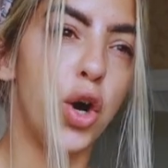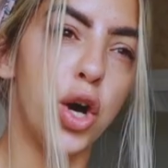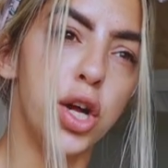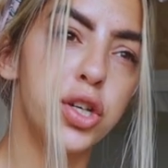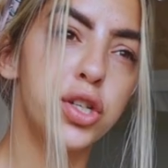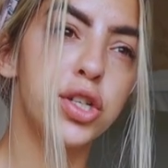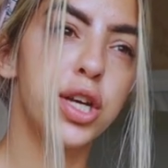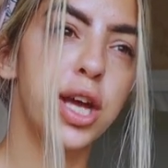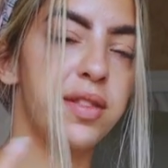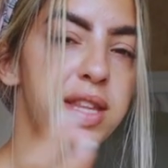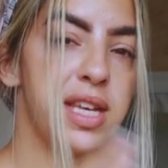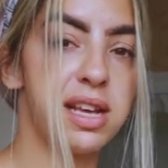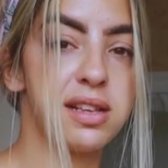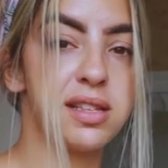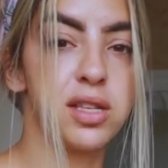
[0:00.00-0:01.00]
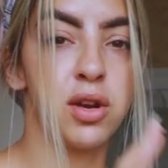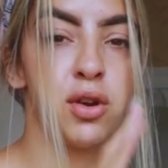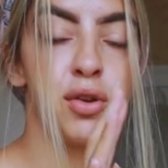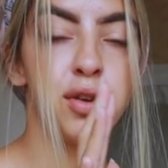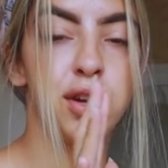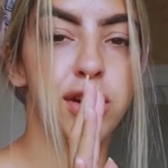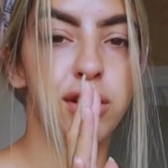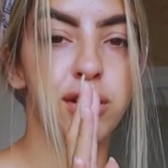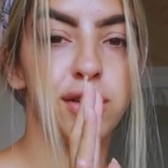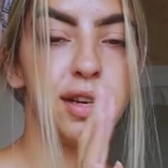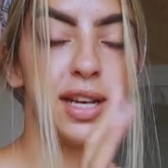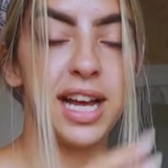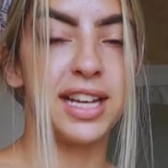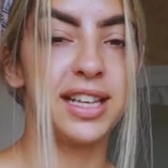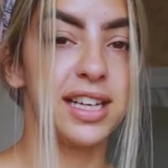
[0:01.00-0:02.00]
hot, this under
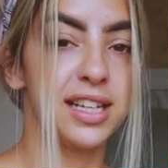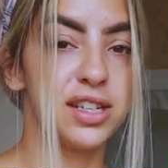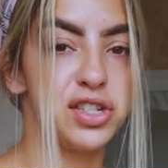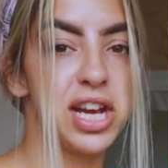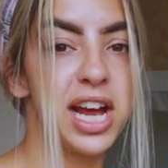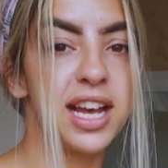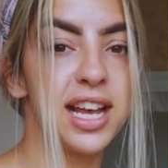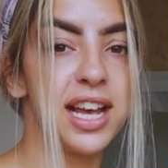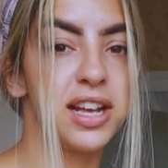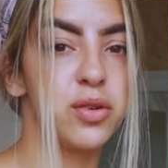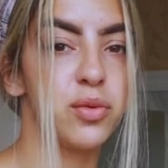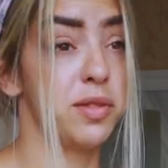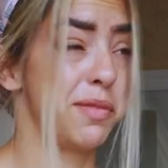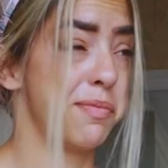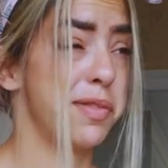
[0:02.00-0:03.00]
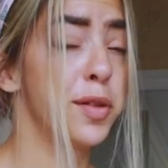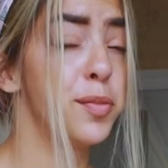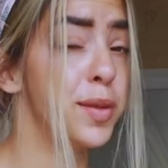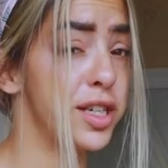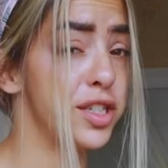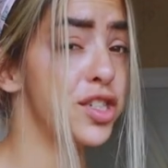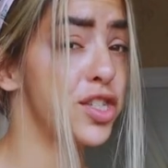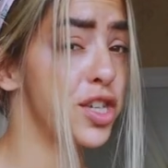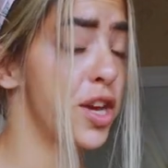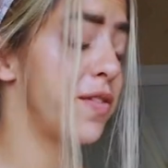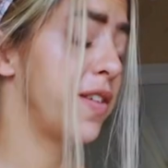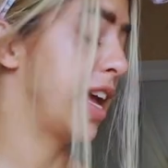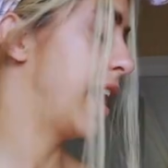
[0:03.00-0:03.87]
like the jacket would pretty much serve